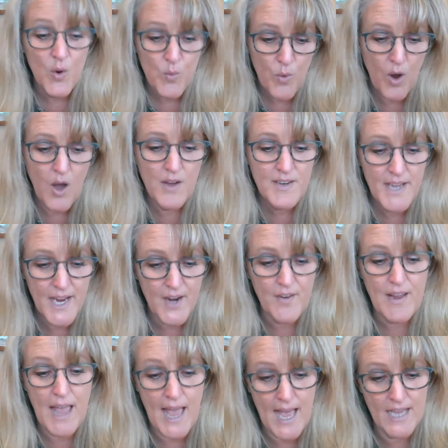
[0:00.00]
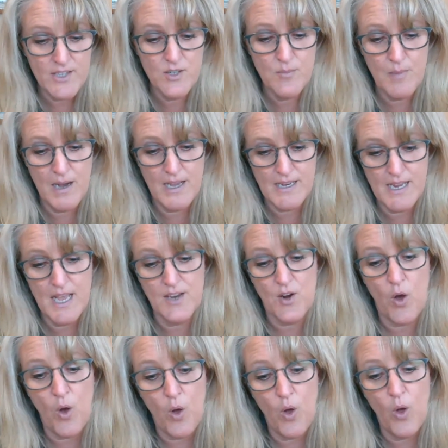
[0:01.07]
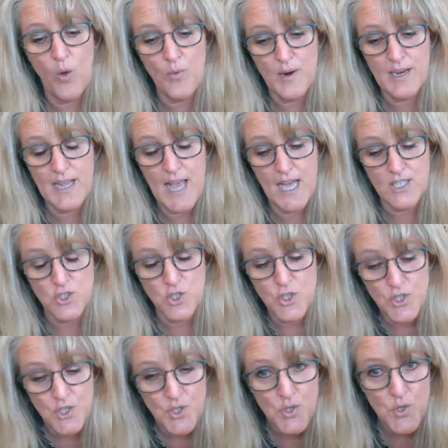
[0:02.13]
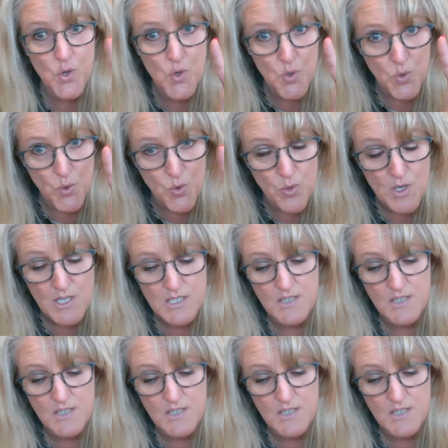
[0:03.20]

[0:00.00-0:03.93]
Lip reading: Ron, Harry, and Hermione had already had two